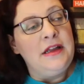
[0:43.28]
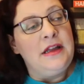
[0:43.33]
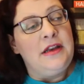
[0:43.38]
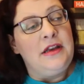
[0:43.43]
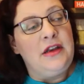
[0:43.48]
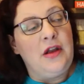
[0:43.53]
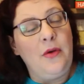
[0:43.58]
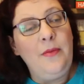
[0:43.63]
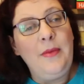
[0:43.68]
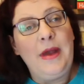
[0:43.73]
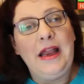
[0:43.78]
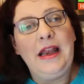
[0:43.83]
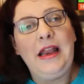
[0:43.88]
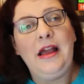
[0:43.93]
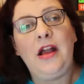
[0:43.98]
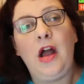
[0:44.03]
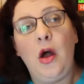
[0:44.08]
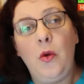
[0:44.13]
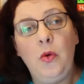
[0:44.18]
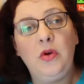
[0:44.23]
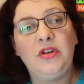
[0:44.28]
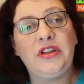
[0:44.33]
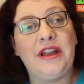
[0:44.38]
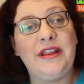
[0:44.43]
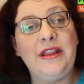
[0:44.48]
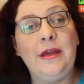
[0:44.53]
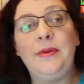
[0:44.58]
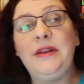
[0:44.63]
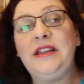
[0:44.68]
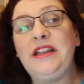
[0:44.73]
Knowing my luck, I'll walk down,
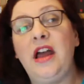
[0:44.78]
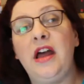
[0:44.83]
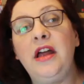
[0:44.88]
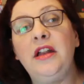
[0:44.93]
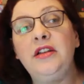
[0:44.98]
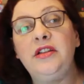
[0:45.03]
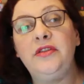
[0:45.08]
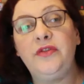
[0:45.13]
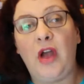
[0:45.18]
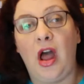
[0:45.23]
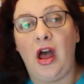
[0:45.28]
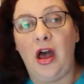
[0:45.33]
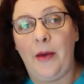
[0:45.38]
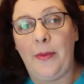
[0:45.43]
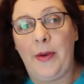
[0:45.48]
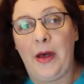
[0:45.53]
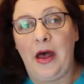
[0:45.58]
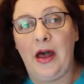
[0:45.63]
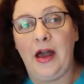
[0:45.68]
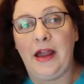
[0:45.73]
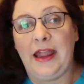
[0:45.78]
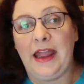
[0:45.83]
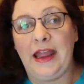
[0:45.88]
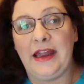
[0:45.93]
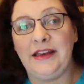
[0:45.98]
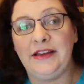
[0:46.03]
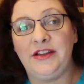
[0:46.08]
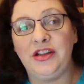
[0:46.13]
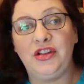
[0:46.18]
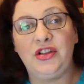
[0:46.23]
there'll be tons of car
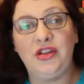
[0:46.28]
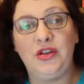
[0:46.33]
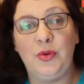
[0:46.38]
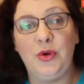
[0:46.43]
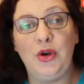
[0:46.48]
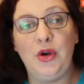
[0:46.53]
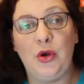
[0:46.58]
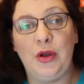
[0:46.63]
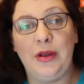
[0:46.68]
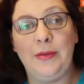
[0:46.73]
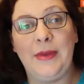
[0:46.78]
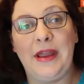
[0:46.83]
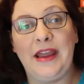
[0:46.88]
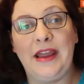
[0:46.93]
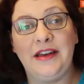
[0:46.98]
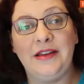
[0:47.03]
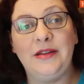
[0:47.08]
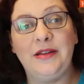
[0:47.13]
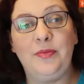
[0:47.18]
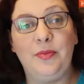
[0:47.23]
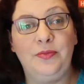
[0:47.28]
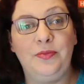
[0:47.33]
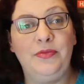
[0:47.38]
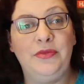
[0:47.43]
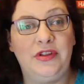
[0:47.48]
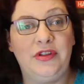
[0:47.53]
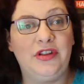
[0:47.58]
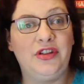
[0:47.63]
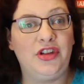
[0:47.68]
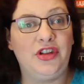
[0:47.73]
parking just to annoy me and to,
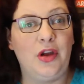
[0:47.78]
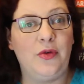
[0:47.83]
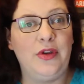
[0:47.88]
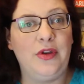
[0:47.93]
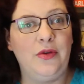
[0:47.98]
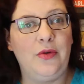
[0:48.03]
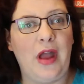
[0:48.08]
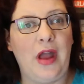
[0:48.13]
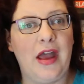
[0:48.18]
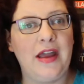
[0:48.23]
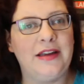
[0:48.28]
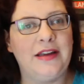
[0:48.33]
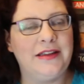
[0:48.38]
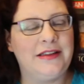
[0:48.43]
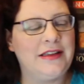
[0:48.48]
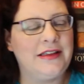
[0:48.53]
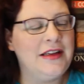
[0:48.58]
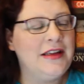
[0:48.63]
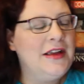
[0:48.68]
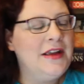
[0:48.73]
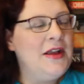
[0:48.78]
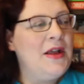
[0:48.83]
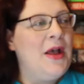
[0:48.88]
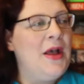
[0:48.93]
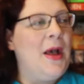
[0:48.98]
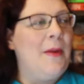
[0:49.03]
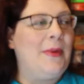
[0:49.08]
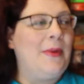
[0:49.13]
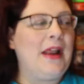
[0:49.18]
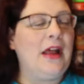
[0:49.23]
to show you guys.
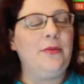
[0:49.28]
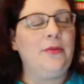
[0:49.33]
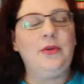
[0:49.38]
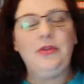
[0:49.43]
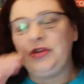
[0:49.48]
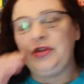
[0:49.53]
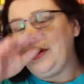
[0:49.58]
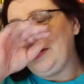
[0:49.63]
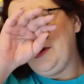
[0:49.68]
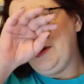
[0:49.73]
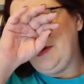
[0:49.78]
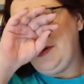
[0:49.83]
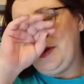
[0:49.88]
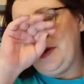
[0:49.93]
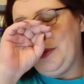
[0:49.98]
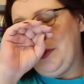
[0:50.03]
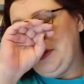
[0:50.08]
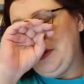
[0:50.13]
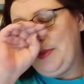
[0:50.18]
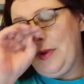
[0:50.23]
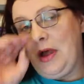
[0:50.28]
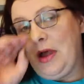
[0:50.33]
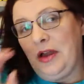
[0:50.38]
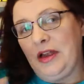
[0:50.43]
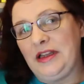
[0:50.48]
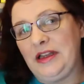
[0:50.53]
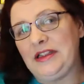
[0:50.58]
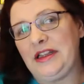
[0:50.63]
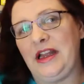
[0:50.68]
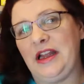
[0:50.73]
But I will show you what the
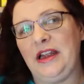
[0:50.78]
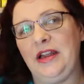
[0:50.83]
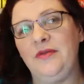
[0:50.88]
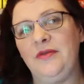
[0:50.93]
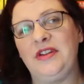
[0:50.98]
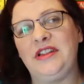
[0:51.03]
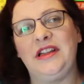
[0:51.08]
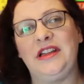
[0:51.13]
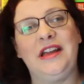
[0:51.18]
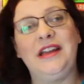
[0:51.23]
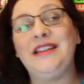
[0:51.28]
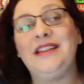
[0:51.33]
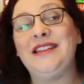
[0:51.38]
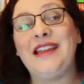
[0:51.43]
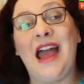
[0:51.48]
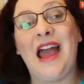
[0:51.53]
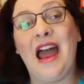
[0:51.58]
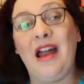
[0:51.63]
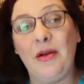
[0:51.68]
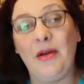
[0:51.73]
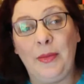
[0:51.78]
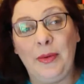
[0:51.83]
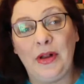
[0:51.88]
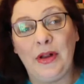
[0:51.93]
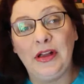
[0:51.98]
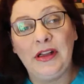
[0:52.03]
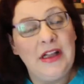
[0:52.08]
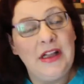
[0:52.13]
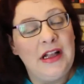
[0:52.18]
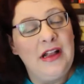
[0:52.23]
parking's like in Risca. It's
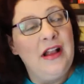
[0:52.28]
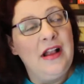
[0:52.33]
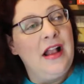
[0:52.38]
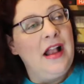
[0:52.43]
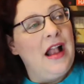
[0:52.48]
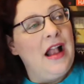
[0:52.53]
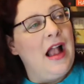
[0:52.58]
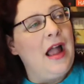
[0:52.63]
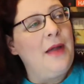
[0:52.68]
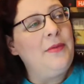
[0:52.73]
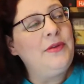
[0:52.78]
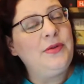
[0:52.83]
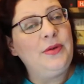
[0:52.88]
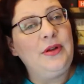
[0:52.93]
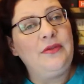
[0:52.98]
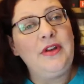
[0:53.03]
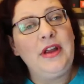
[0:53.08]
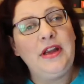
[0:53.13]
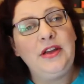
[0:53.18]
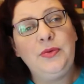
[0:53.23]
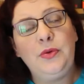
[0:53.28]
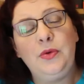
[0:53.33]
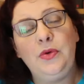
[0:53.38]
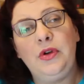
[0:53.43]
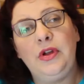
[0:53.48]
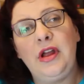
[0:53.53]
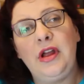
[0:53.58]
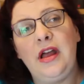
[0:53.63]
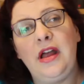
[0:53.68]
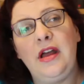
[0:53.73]
terrible. I'm just going to have a nice
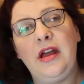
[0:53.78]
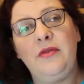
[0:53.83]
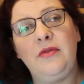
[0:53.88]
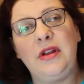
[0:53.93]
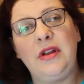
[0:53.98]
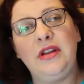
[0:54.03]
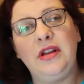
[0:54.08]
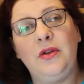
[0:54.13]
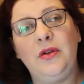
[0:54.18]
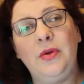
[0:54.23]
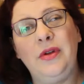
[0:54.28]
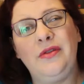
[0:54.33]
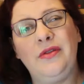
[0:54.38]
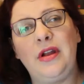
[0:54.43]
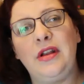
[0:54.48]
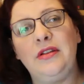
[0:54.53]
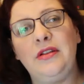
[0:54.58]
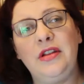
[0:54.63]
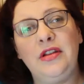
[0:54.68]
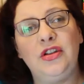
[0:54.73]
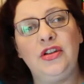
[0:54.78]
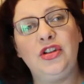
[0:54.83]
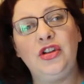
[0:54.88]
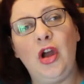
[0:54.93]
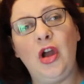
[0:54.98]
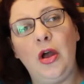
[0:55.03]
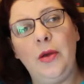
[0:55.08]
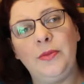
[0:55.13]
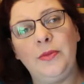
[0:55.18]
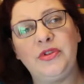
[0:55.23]
walk uh, around the quick round the
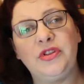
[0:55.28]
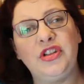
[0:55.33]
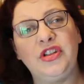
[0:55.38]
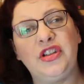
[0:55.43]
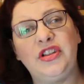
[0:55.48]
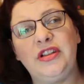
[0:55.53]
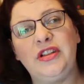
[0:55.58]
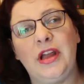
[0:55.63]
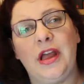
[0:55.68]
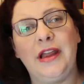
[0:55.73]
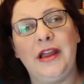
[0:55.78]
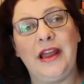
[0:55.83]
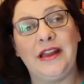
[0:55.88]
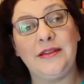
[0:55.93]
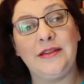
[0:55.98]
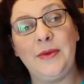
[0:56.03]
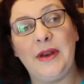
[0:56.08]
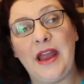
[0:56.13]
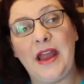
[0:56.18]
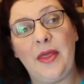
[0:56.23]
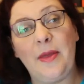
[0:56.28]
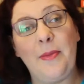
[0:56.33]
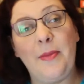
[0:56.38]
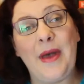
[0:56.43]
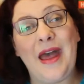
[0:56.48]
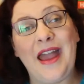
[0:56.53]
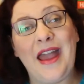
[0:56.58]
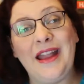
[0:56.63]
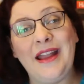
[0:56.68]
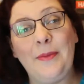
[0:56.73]
shops just to get some money out the
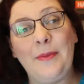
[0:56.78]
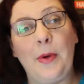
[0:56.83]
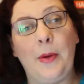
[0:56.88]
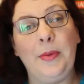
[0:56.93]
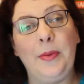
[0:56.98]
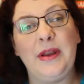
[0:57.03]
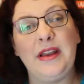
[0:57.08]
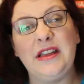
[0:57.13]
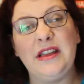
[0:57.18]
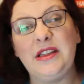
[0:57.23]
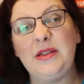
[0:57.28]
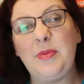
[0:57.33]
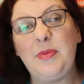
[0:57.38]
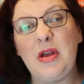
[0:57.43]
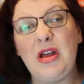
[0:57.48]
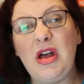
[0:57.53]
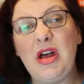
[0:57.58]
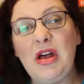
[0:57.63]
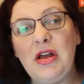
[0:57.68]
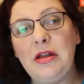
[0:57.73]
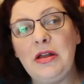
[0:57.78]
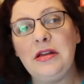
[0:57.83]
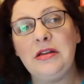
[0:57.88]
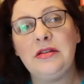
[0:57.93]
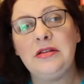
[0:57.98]
bank, pop in the Spar.